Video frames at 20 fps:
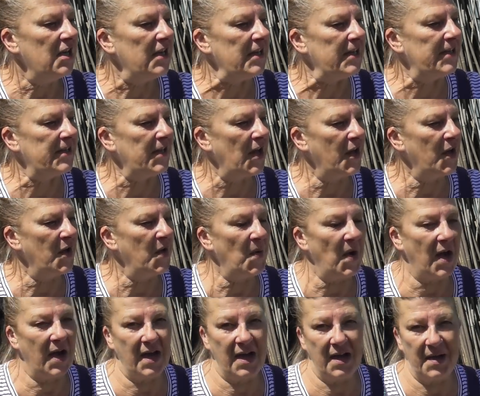so
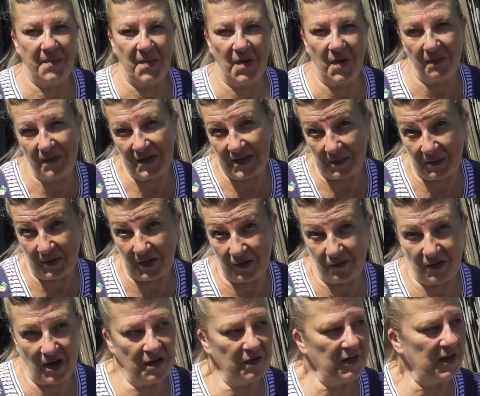uh, obviously I'm going to
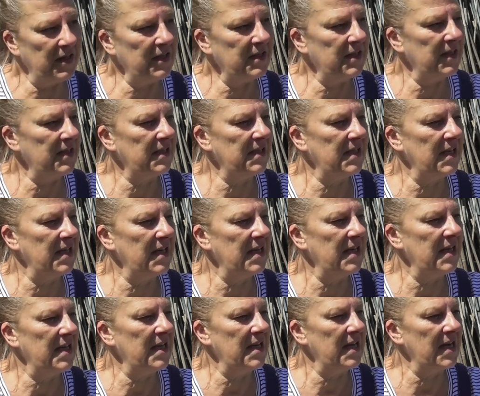grow these this
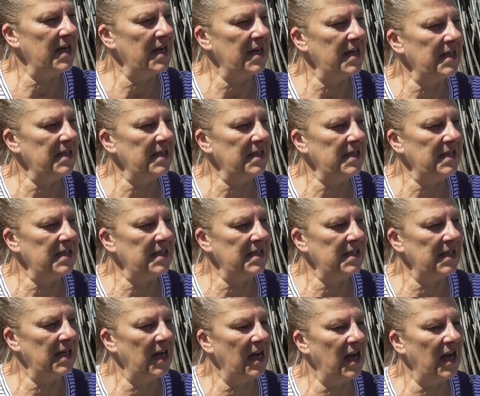year and